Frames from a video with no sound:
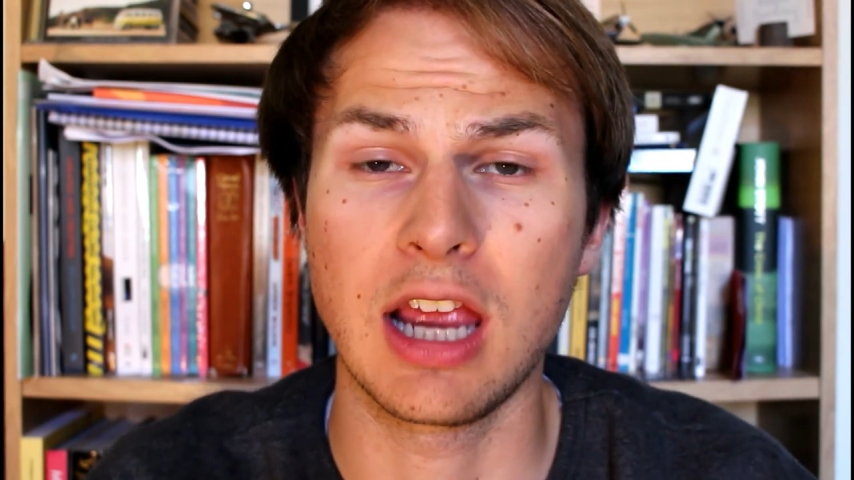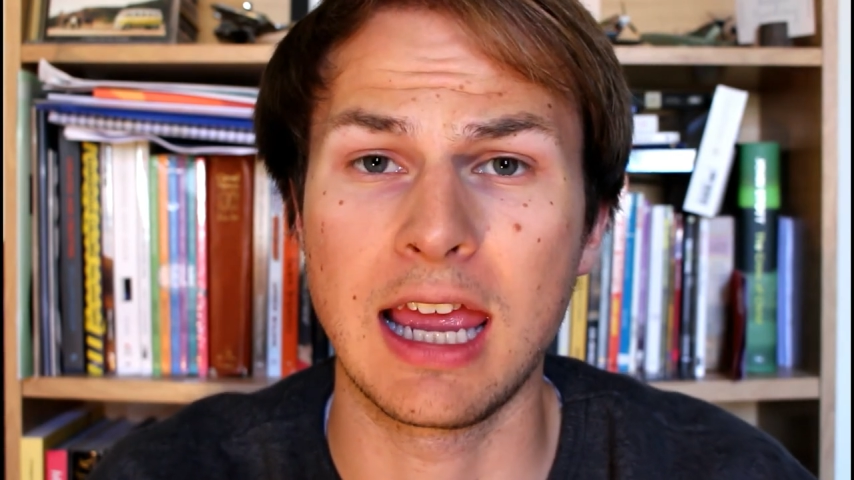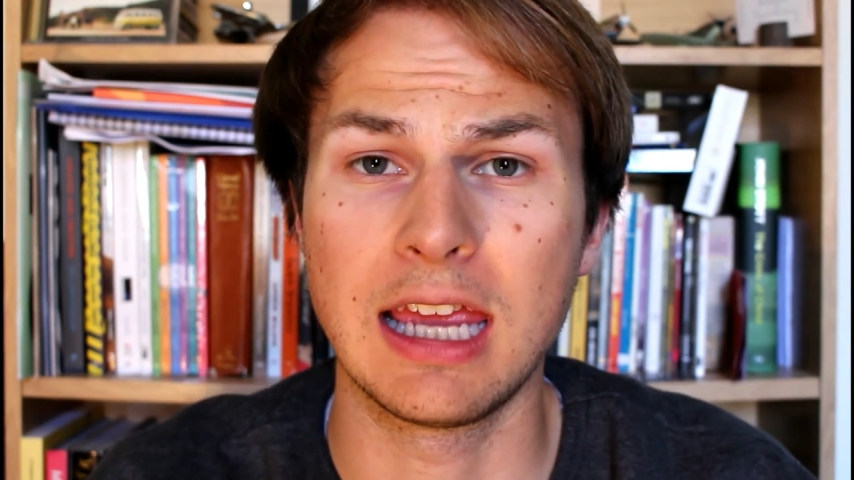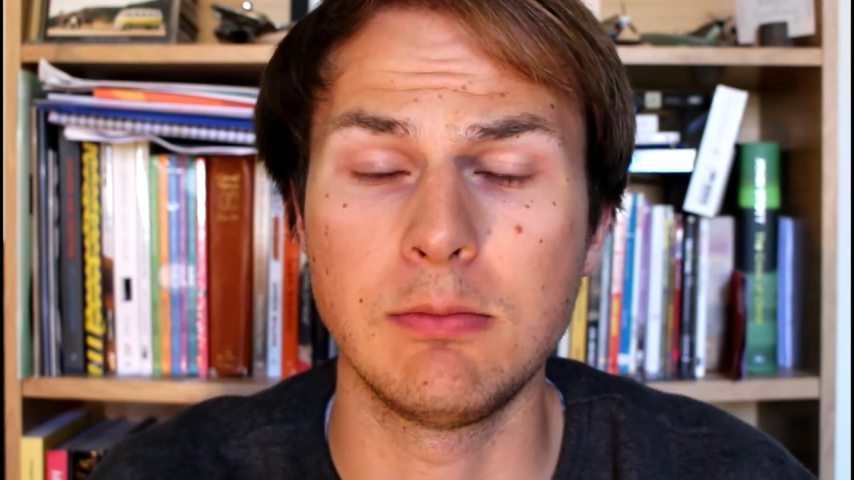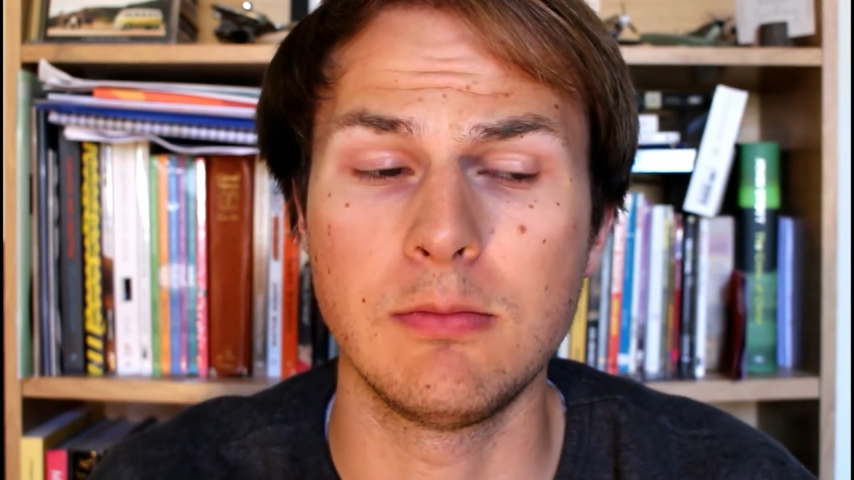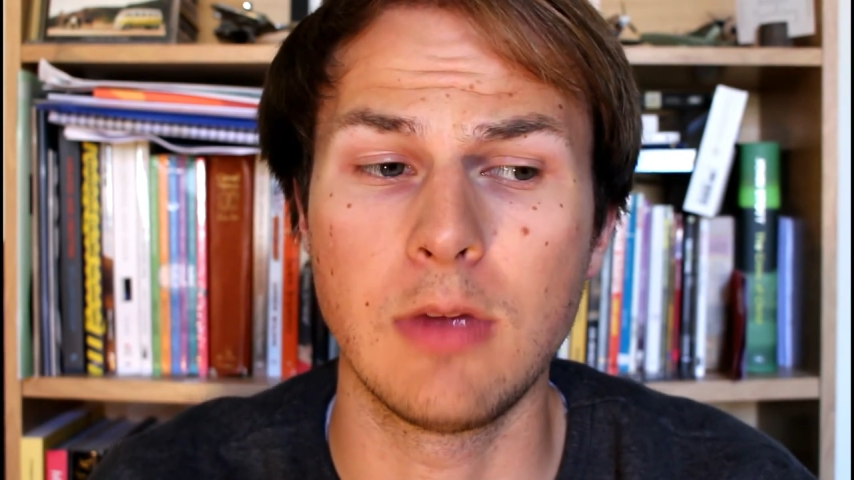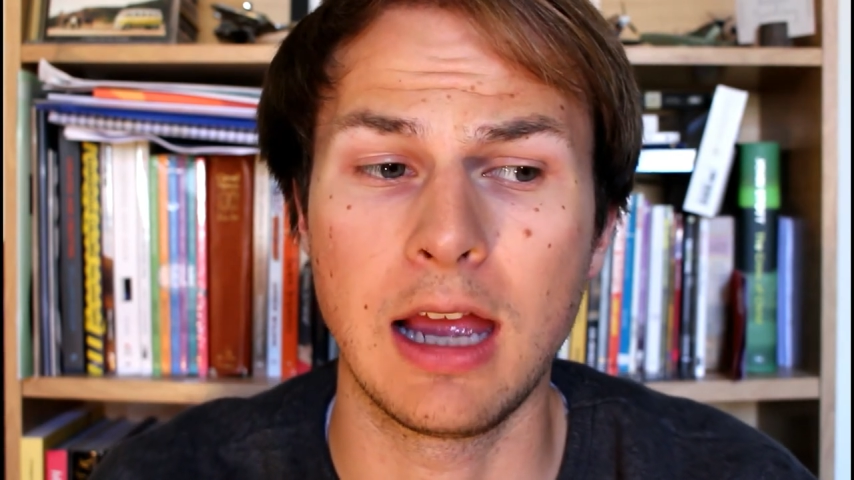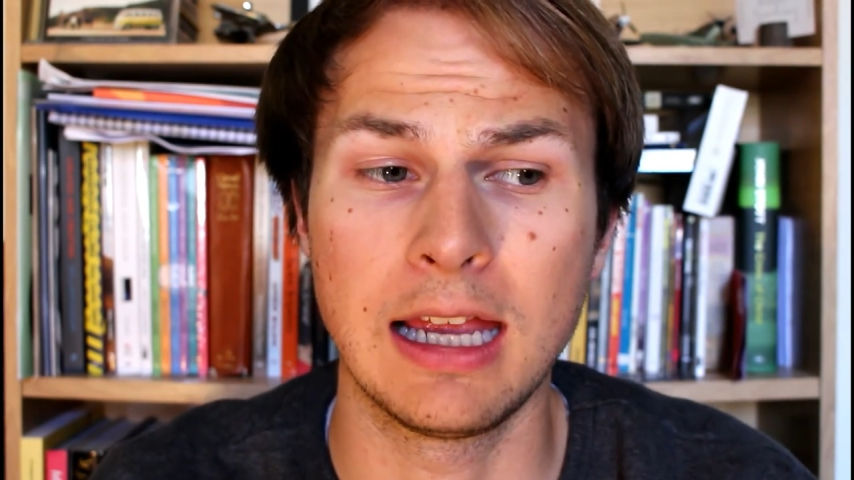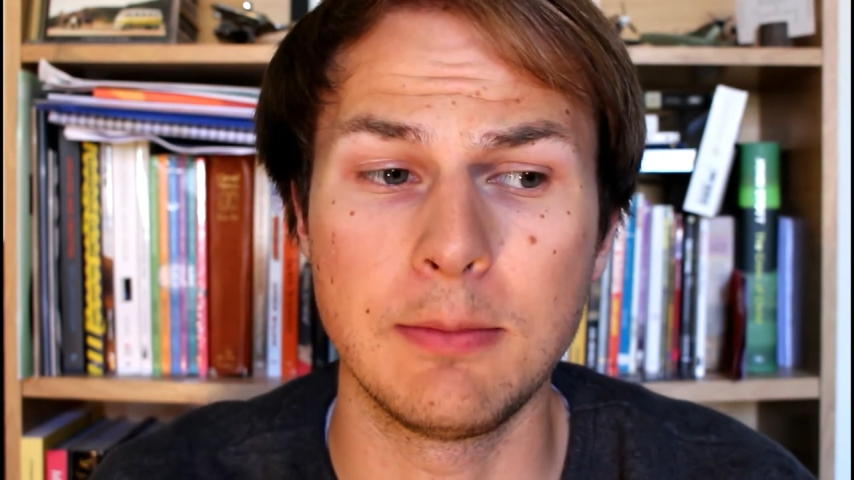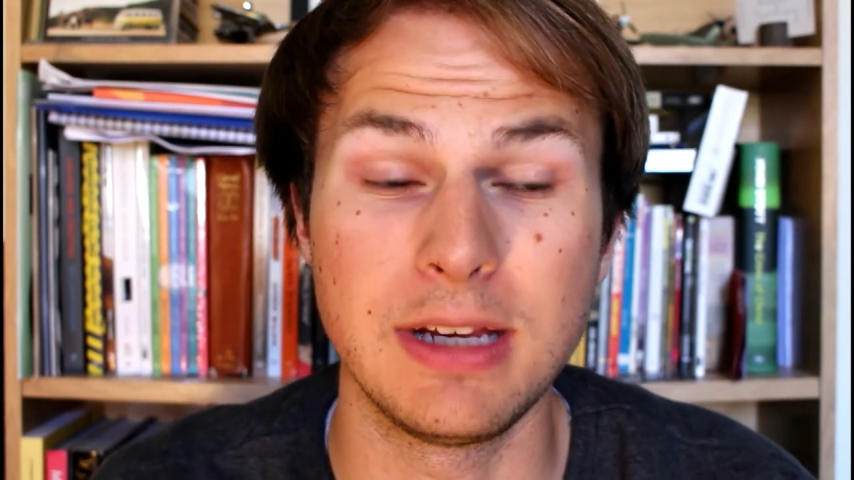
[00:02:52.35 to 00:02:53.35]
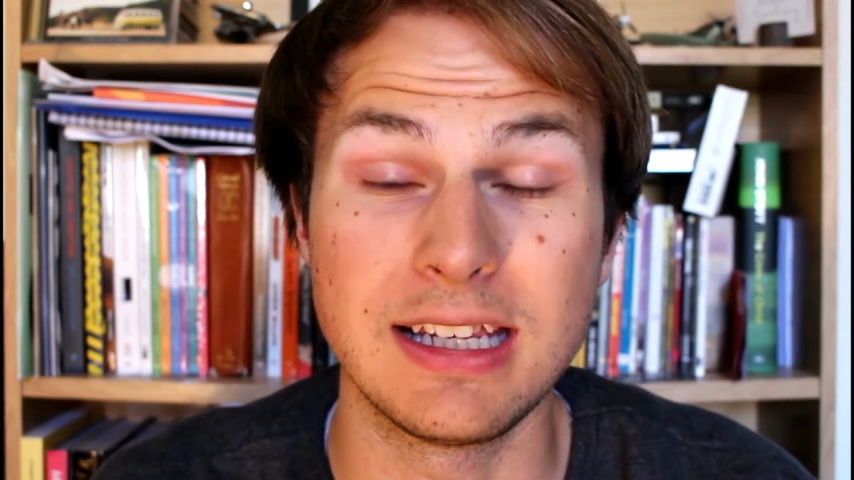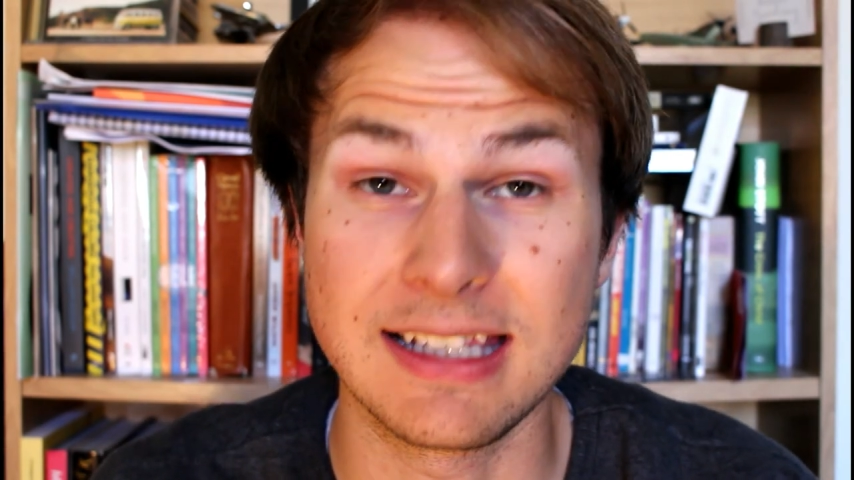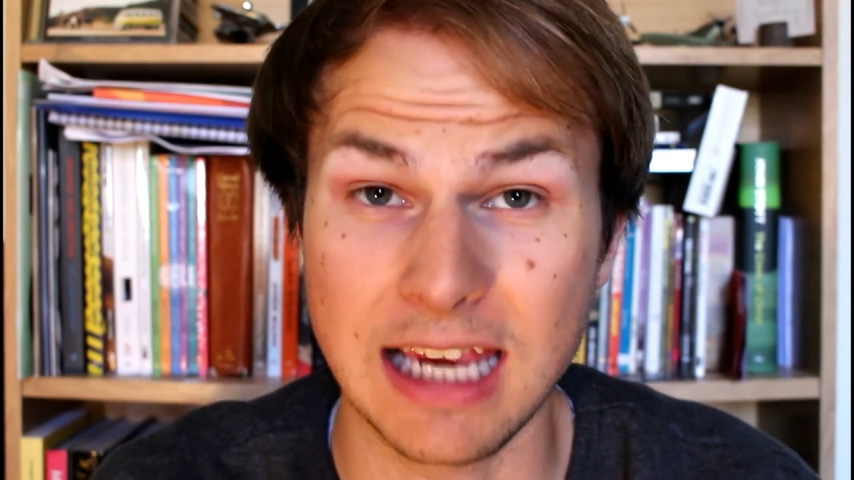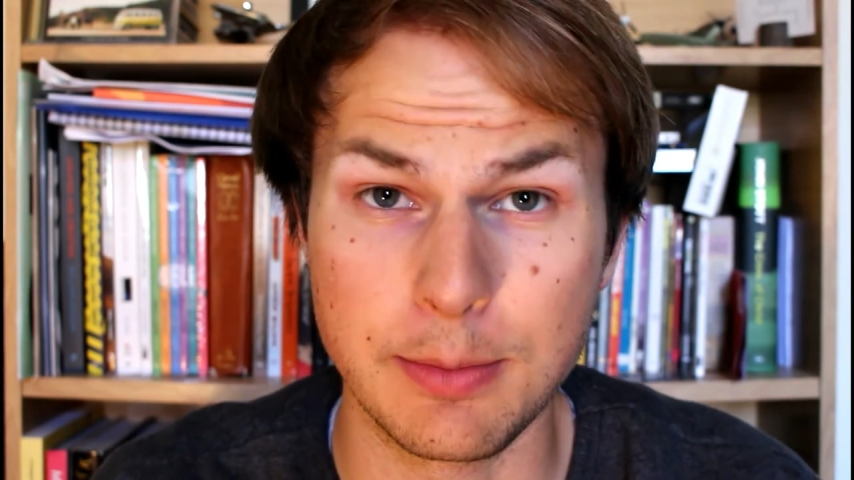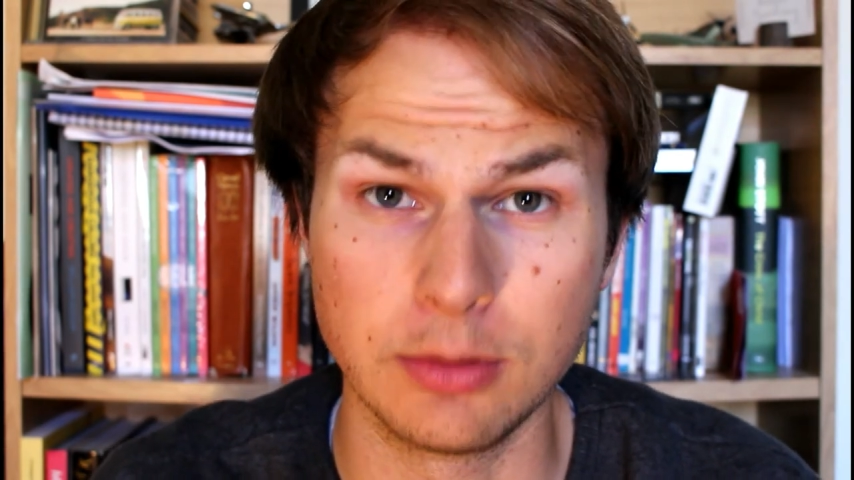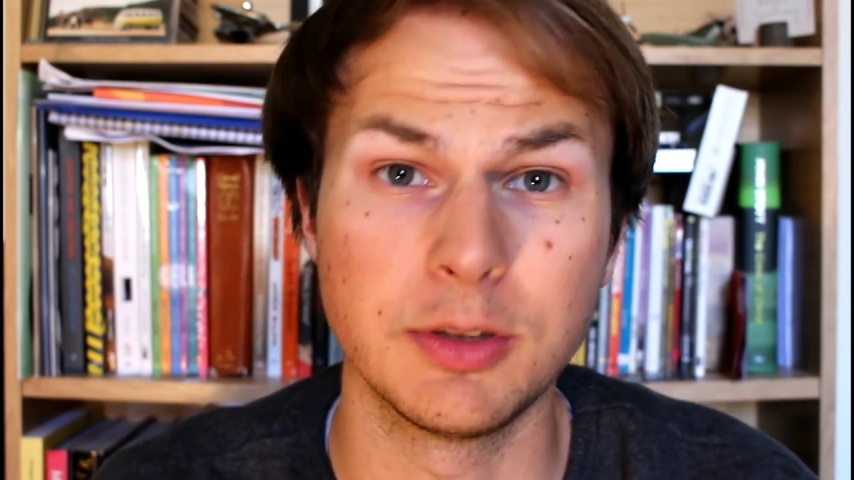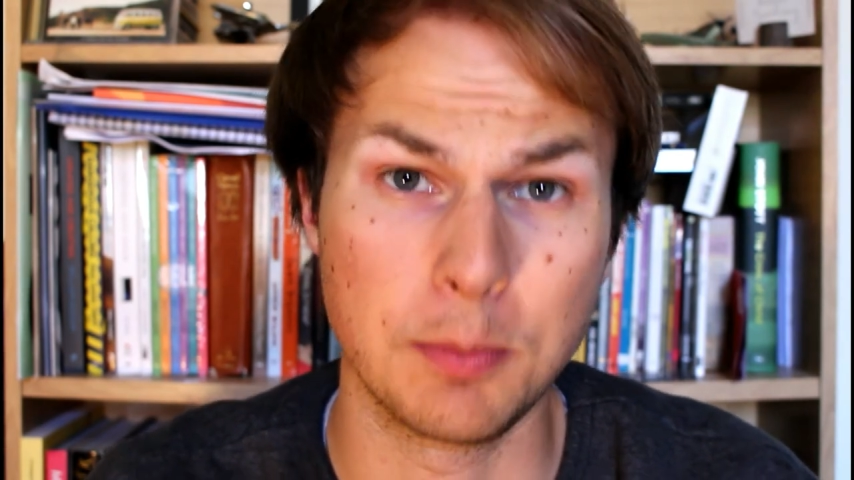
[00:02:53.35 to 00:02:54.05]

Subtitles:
and be discipled